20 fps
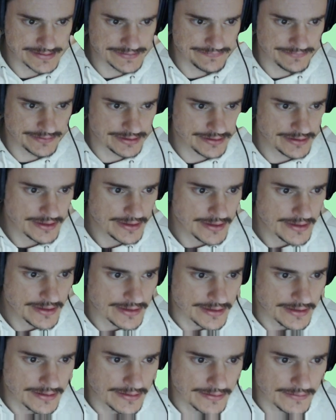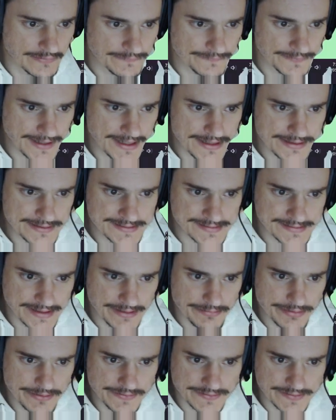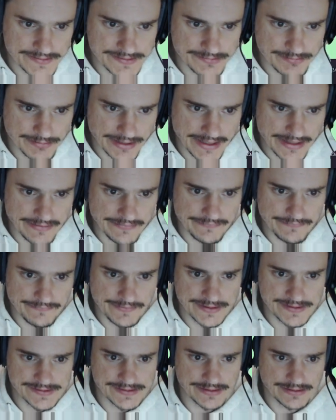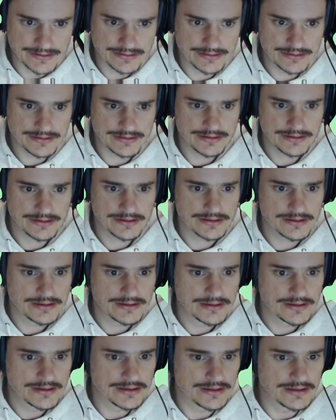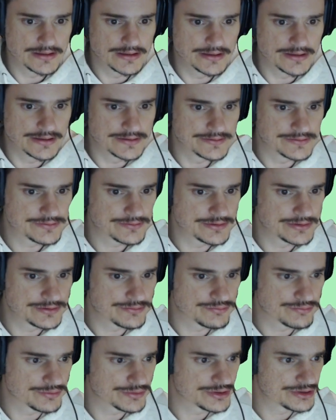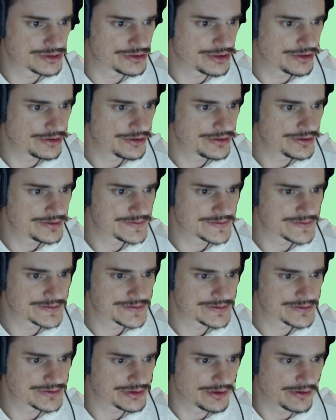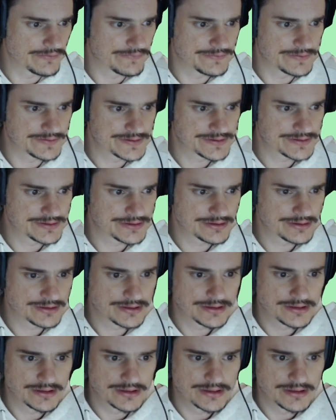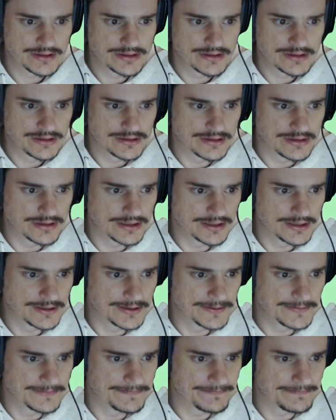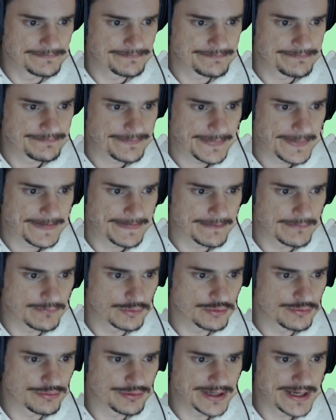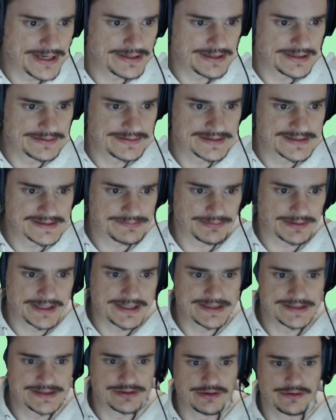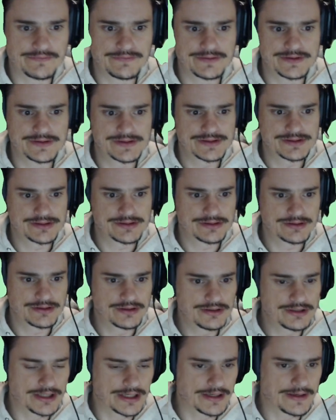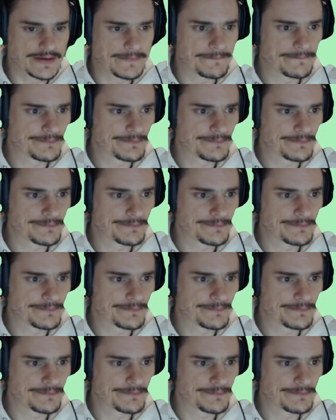of it. Flags depth display vsync, and it returns a surface. We'll create a display surface. Okay,